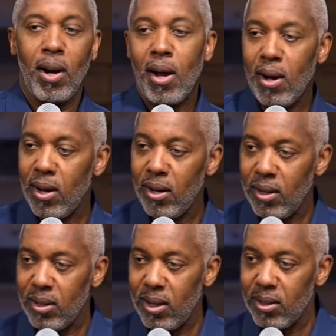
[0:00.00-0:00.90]
god,
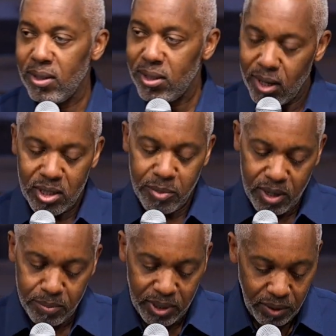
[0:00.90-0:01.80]
and
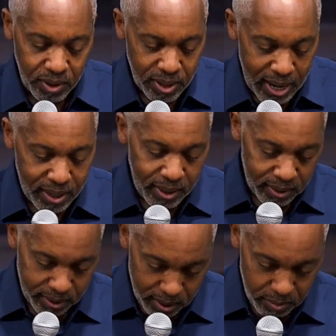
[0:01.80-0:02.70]
judgment, believe it or not,
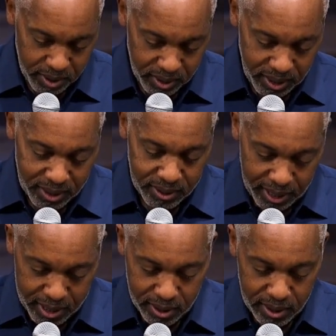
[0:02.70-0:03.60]
is coming, is
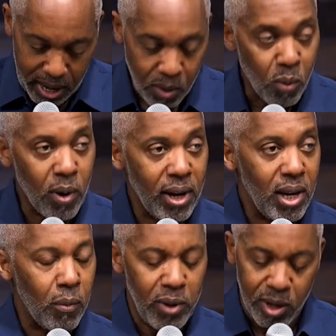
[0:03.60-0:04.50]
headed our way
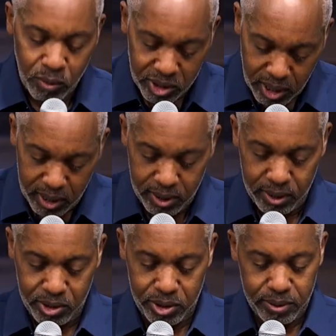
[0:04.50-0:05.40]
if we don't
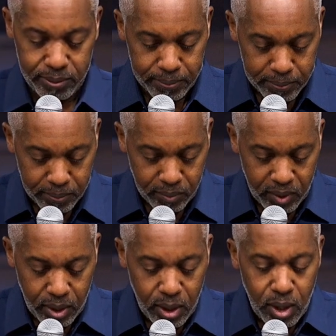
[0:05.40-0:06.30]
change.
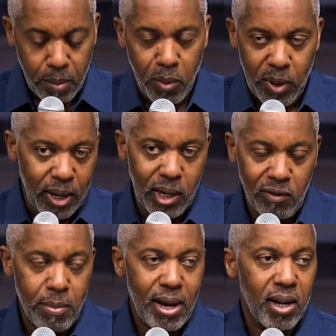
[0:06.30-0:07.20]
But what I love
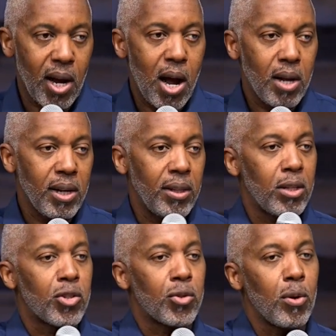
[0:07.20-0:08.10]
about God in
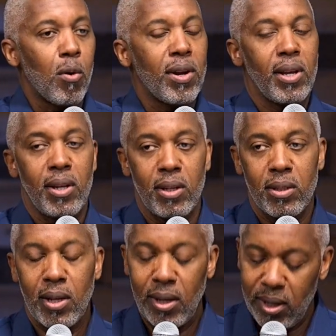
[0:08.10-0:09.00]
this story
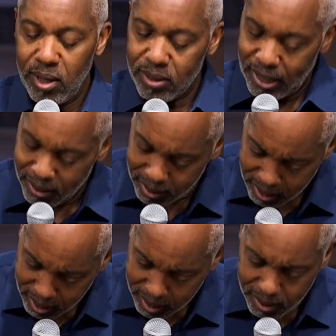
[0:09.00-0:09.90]
is that he is a
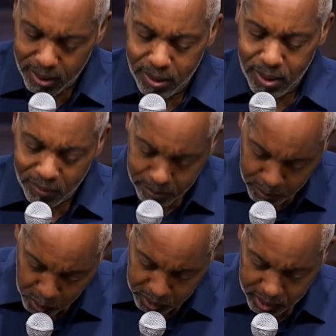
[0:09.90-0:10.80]
God of
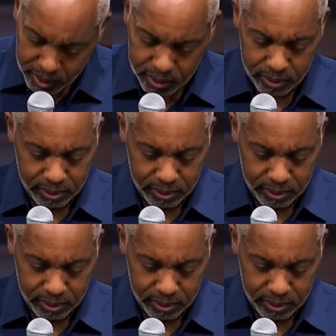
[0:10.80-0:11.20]
mercy.